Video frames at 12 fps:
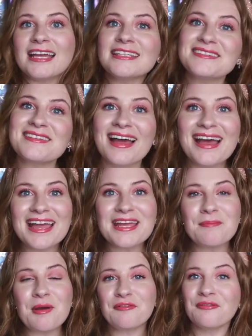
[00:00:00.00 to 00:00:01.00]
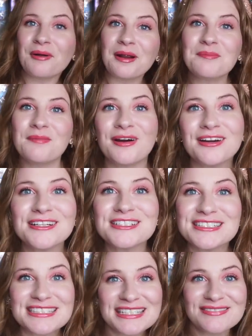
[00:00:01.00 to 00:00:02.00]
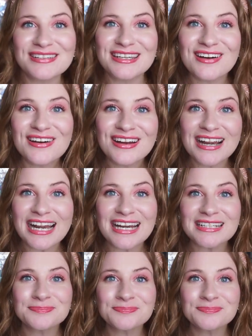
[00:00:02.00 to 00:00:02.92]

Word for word: It's time for a March TBR.